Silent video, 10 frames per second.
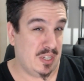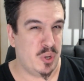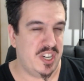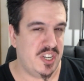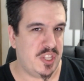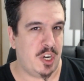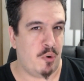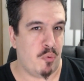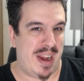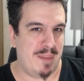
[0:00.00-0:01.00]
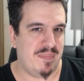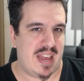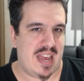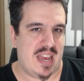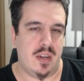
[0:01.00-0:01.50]
according to the
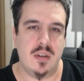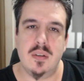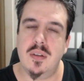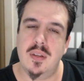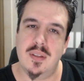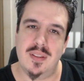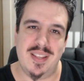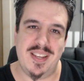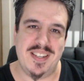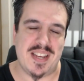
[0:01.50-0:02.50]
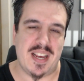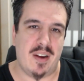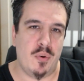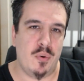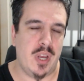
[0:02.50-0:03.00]
grapevine, these
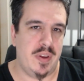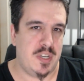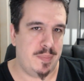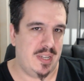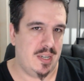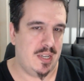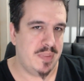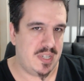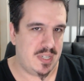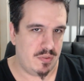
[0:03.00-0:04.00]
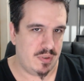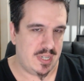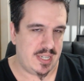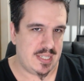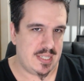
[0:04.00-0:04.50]
are all going to be limited
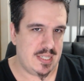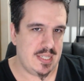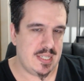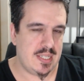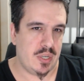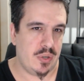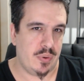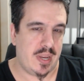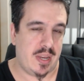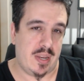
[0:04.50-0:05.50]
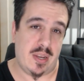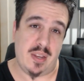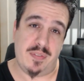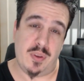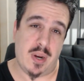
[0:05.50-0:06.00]
releases. So
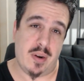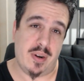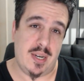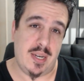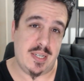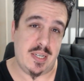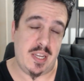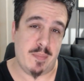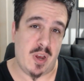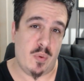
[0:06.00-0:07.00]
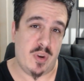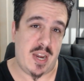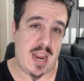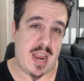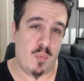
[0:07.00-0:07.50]
if you are a collector, you might want
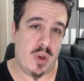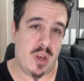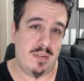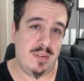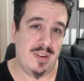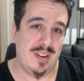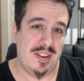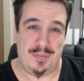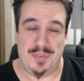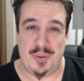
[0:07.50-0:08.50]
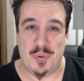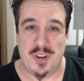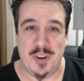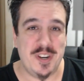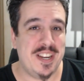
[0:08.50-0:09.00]
to nab one. If you
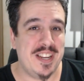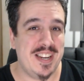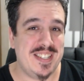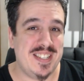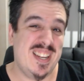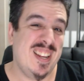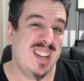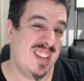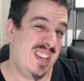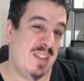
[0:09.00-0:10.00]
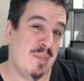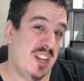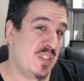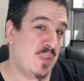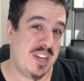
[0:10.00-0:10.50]
are not a collector, you
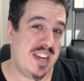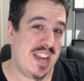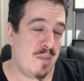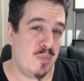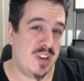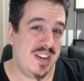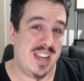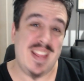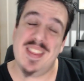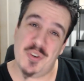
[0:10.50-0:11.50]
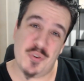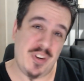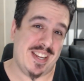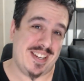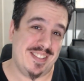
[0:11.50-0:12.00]
might just want to nab one and then
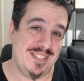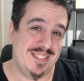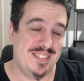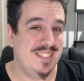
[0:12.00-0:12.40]
drink it.